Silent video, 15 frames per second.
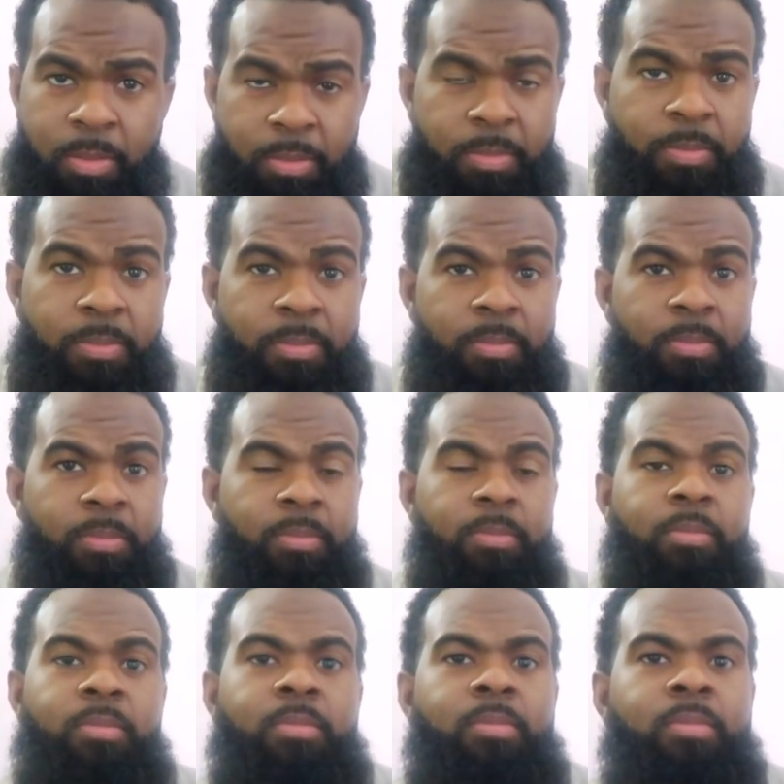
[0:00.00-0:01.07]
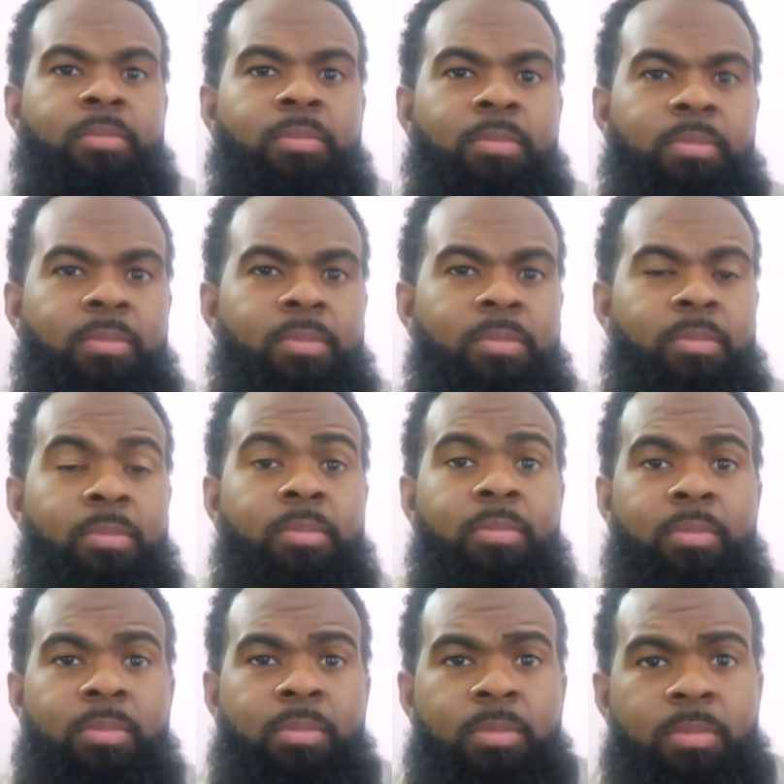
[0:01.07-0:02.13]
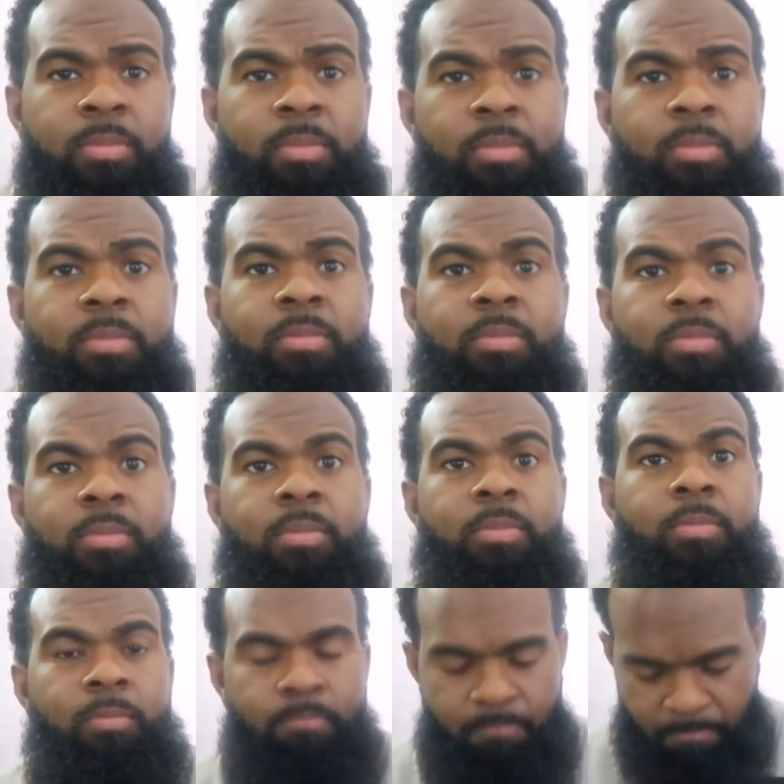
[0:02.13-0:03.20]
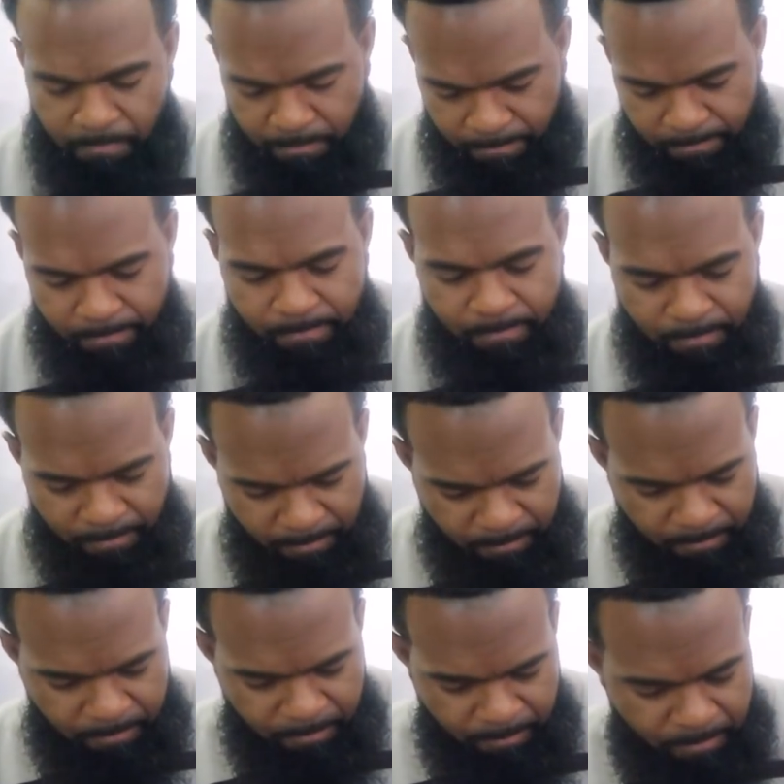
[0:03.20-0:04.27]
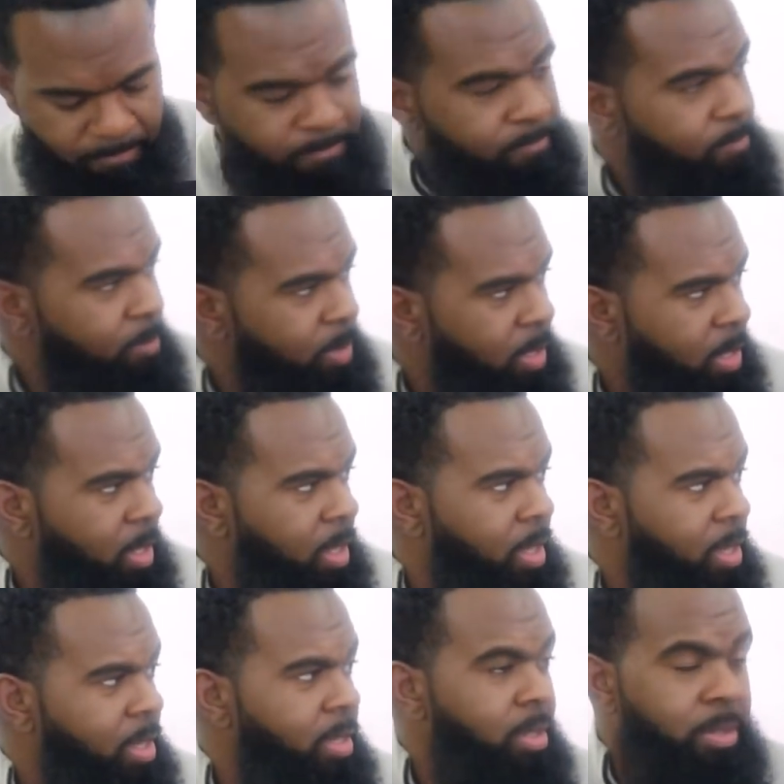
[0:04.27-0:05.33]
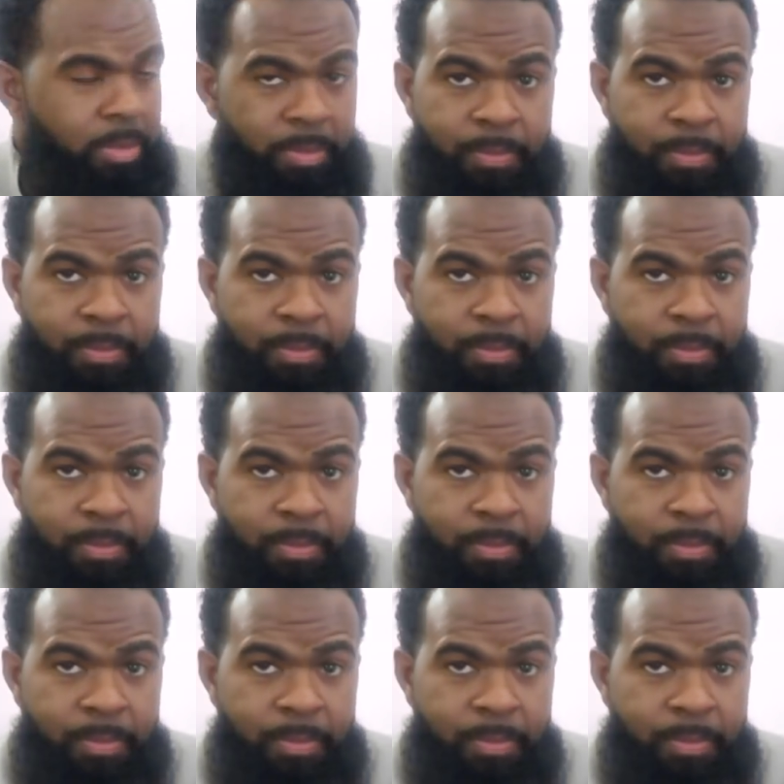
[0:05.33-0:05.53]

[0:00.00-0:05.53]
This person isn't speaking.